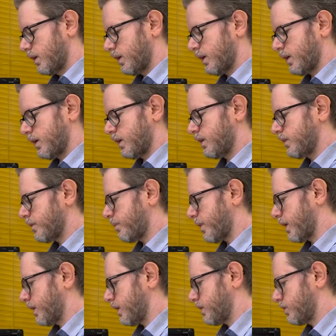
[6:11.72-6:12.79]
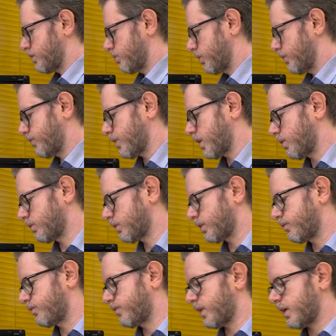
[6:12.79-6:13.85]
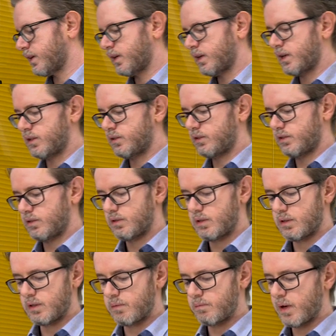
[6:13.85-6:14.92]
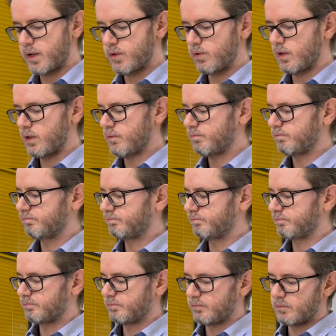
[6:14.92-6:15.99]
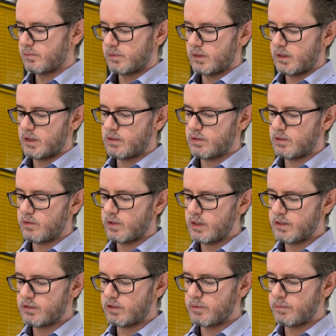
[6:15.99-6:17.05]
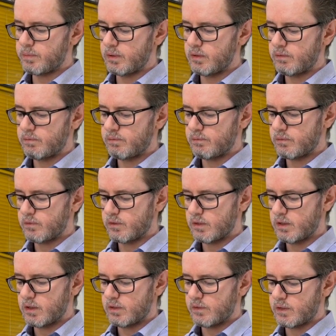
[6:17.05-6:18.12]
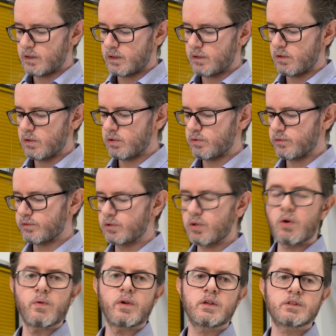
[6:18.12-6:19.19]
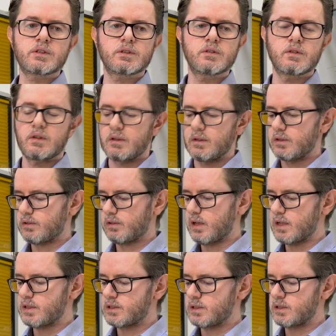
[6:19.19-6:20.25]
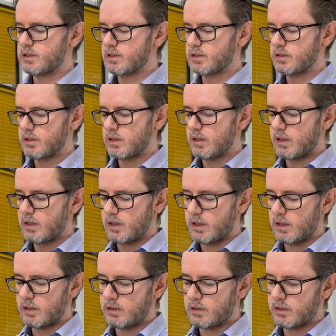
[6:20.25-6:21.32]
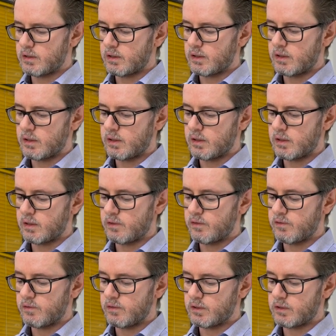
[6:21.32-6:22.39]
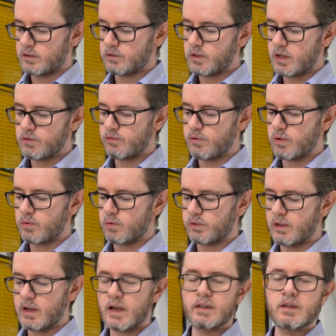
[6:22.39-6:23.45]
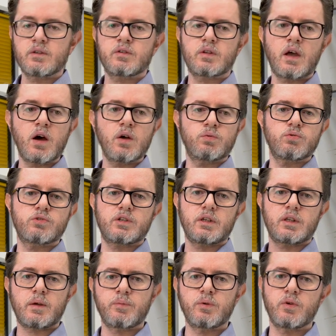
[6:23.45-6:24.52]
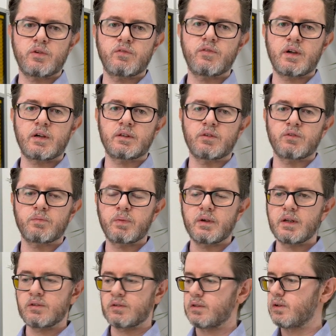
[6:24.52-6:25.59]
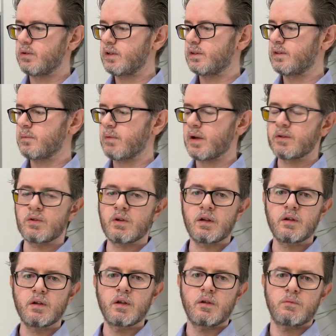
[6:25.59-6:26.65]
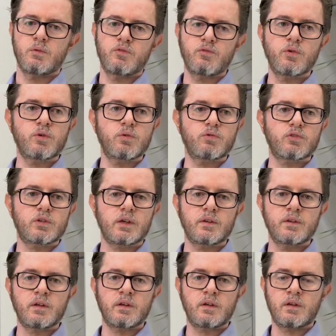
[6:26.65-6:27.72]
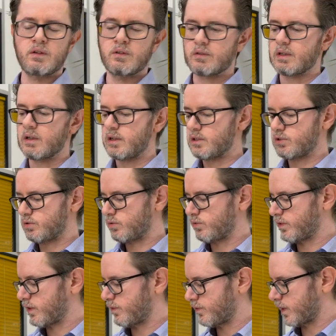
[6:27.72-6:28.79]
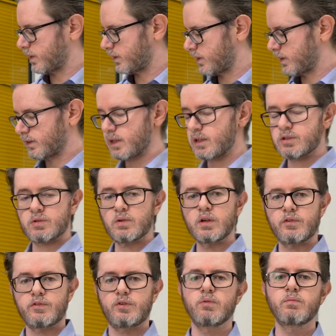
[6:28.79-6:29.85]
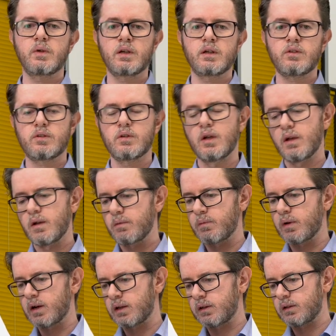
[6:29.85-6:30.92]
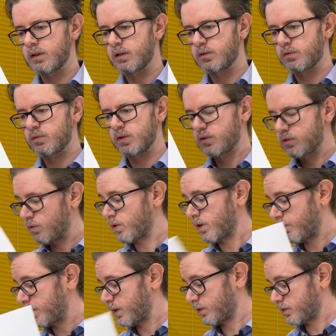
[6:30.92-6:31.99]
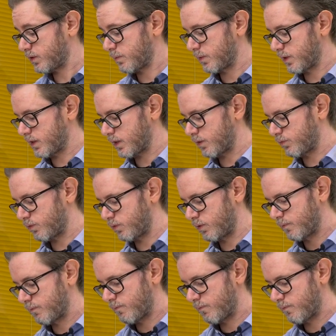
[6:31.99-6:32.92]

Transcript: Uh, in the package we found a very nice uh, manual. It's really simple. There are a lot of drawings, sketches and uh, straightforward guidance how to set up your inverters. Please read the manual before you start the installation of the inverter. It takes only a few minutes but it, it's going to be extremely helpful.